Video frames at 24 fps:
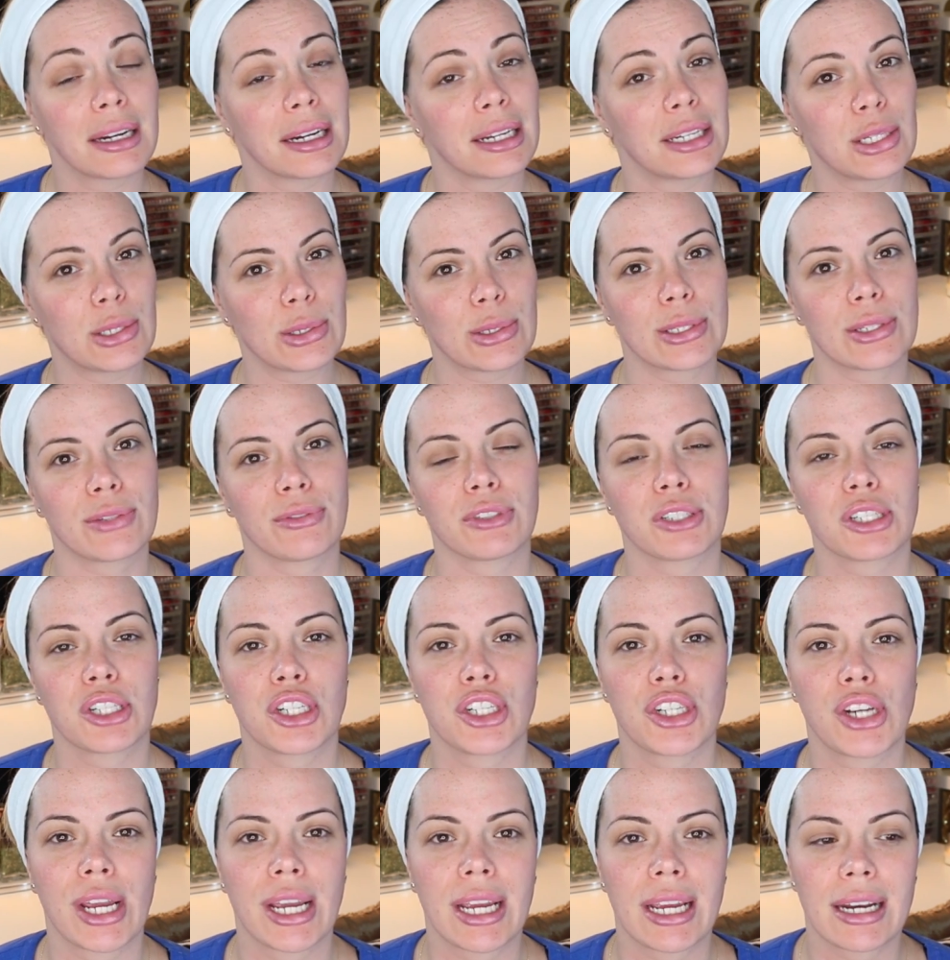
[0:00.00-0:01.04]
that I used for
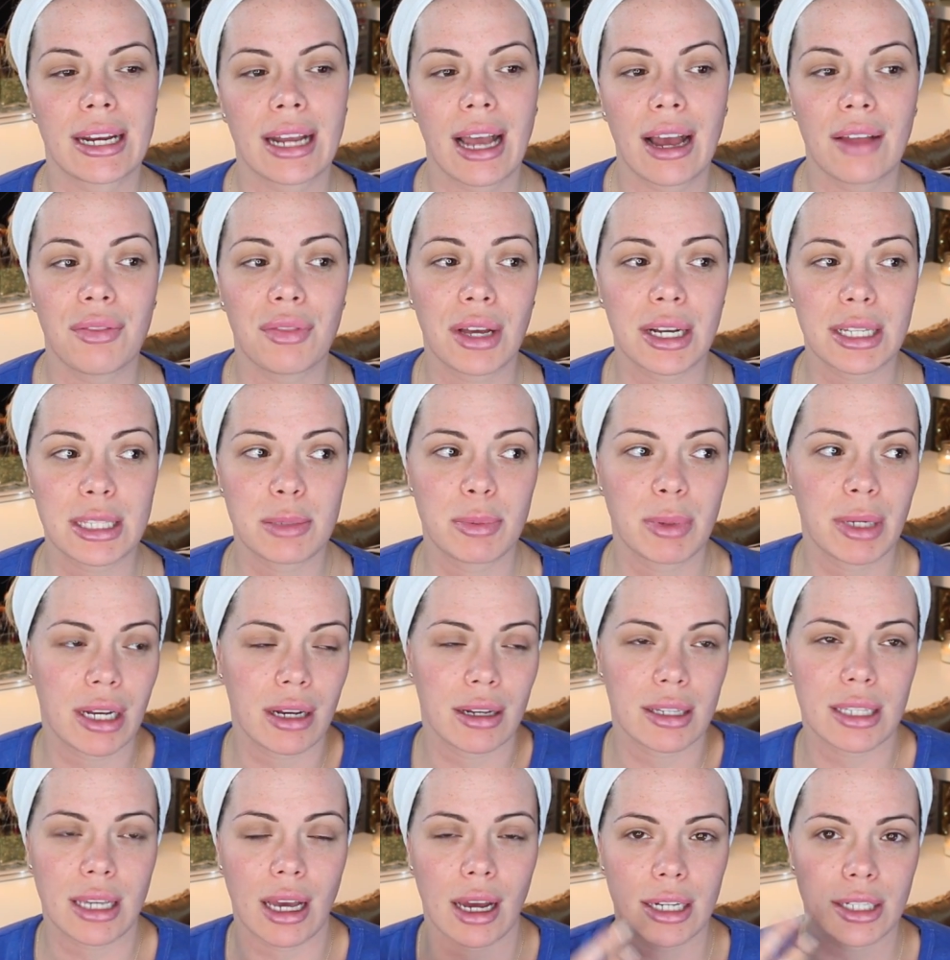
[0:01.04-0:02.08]
shade and that's
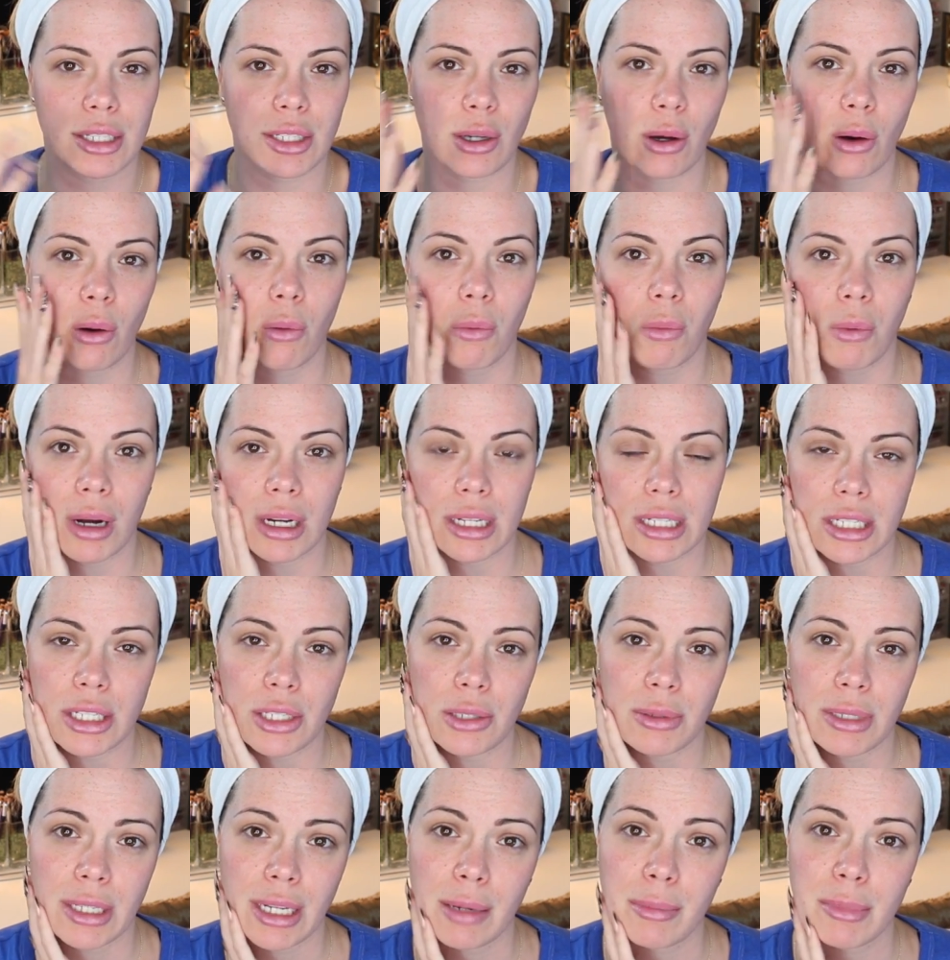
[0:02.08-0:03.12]
because I don't want
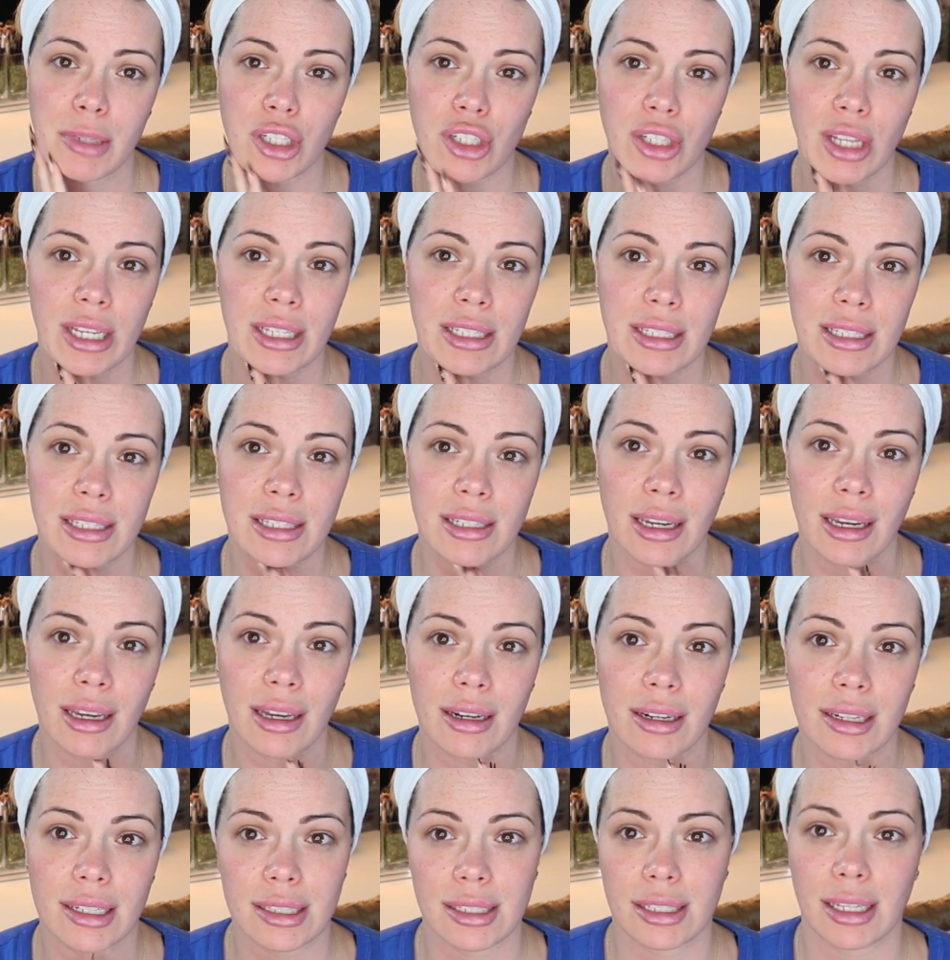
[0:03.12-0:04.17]
to damage that
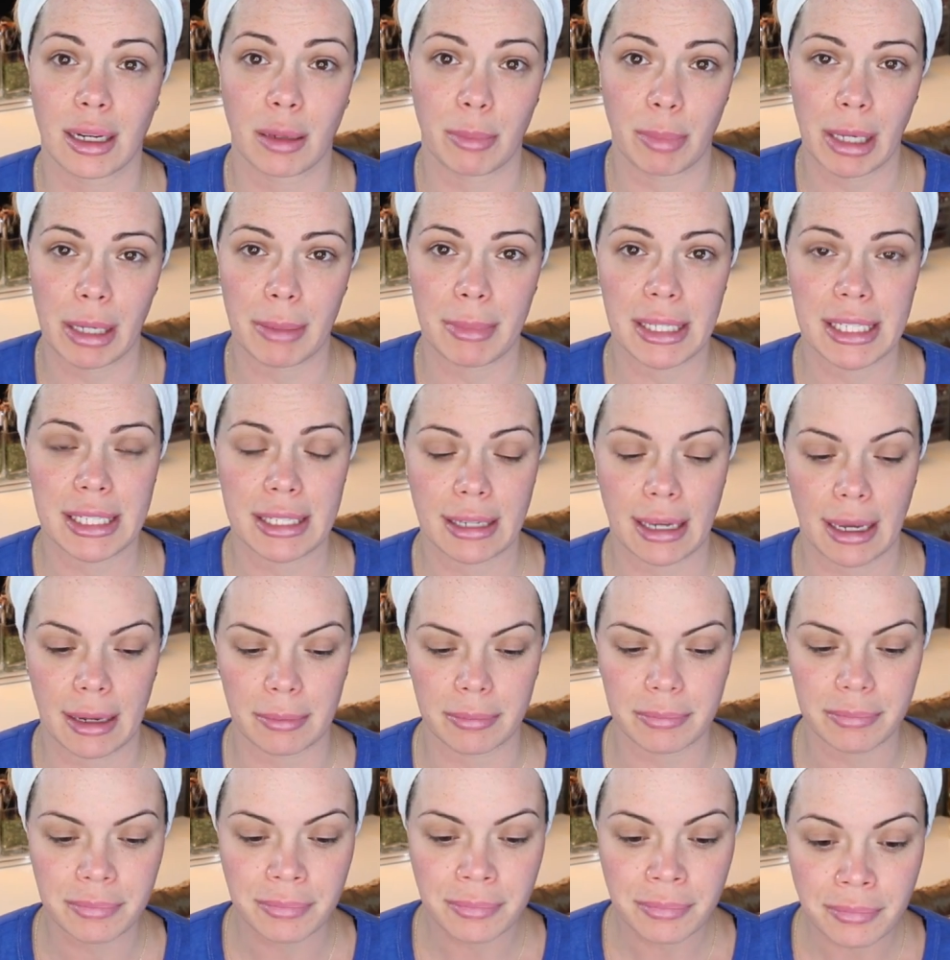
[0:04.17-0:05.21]
skin. It's like baby
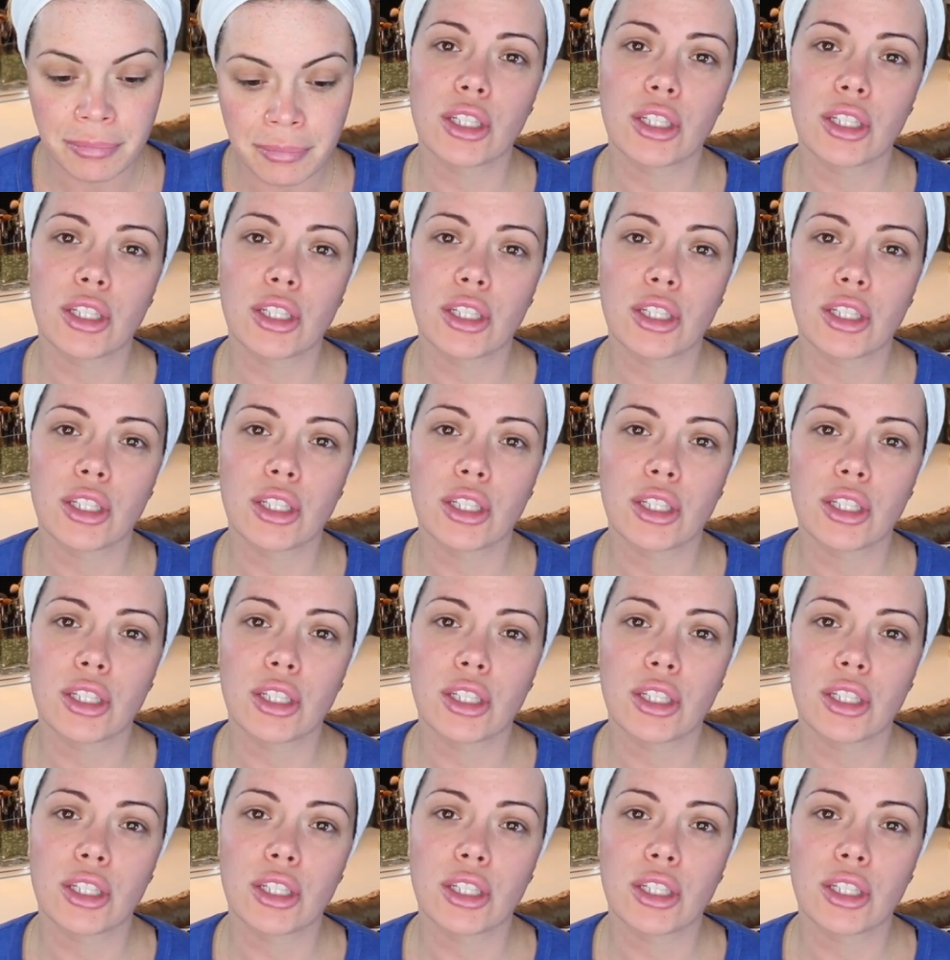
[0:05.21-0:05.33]
skin.